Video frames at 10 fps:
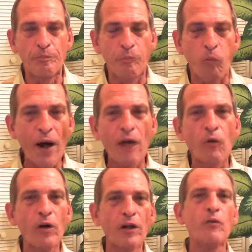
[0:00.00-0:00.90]
What I
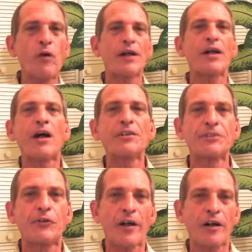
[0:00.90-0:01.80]
really want to
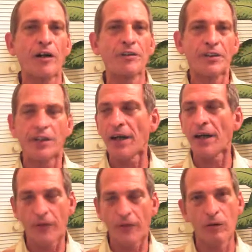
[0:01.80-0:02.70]
concentrate on
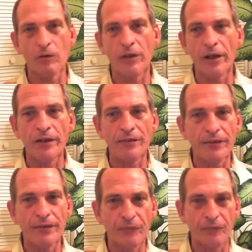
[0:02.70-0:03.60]
tonight, though,
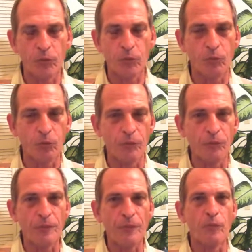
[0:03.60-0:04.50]
and
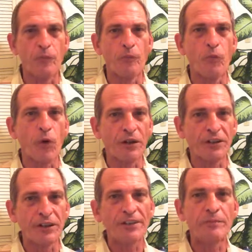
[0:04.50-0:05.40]
what
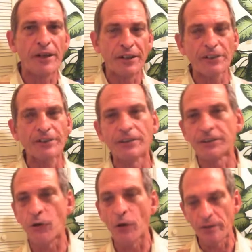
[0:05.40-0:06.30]
tonight's meditation
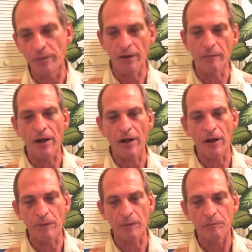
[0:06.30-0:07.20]
is going to be
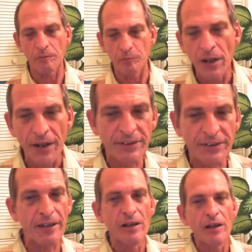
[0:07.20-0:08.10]
about, is
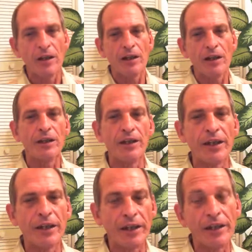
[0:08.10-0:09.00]

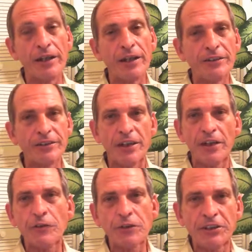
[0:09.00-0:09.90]
it's an
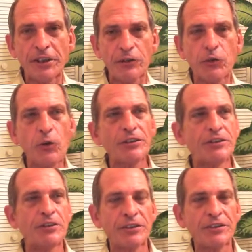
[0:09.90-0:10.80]
interesting
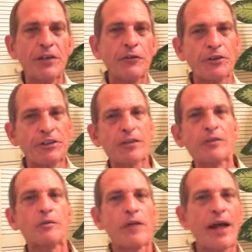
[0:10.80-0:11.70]
twist. It's an
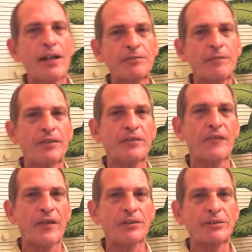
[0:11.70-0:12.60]
interesting aspect
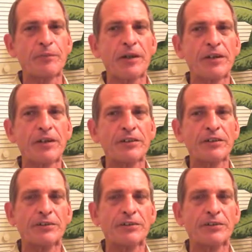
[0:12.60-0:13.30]
of this, because